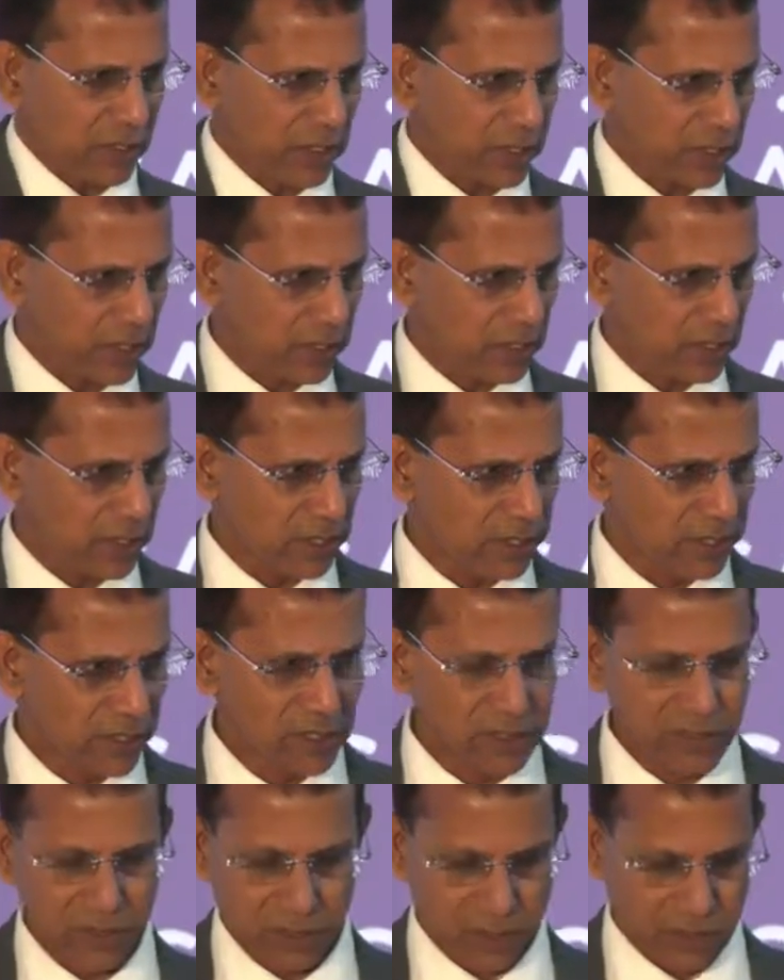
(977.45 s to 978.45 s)

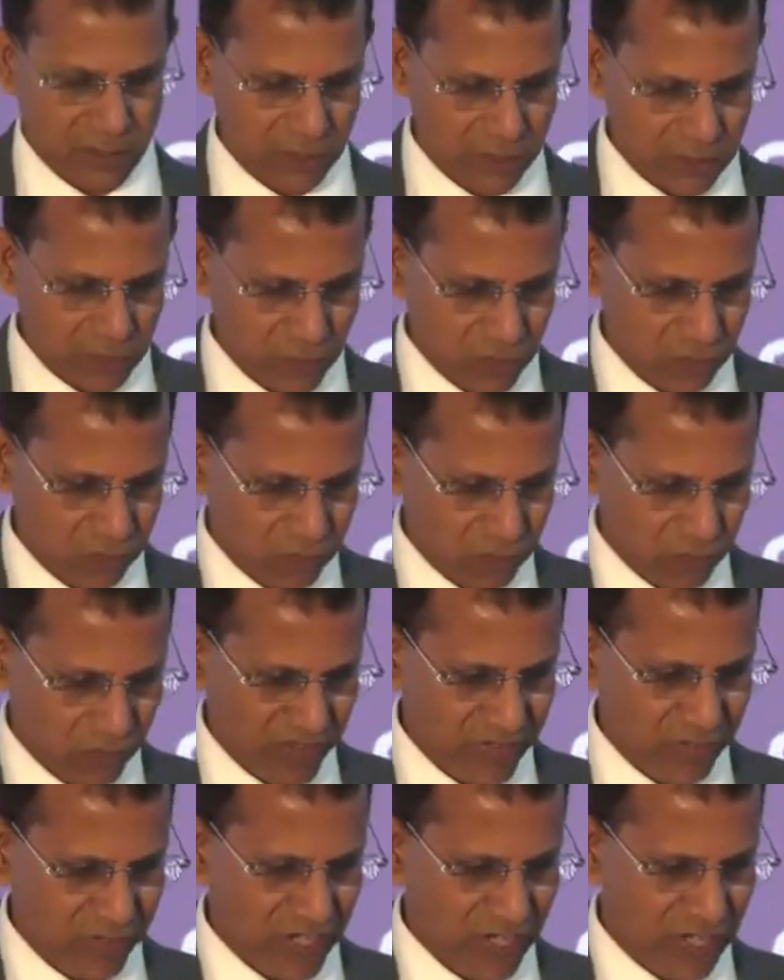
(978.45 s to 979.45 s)

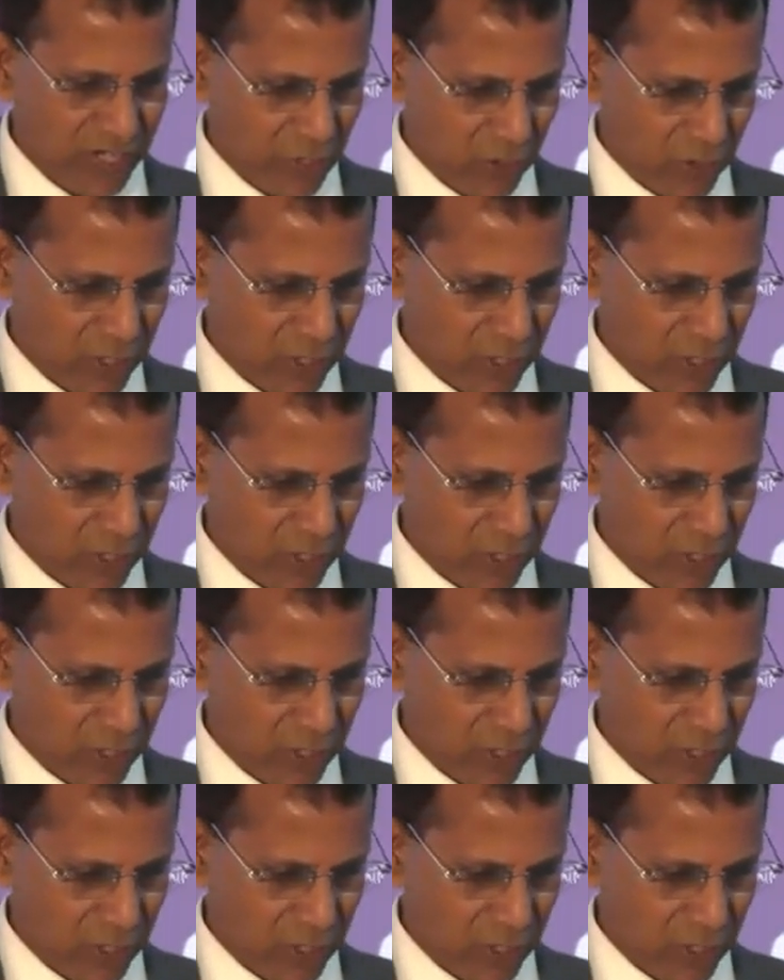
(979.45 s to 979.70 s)
when we really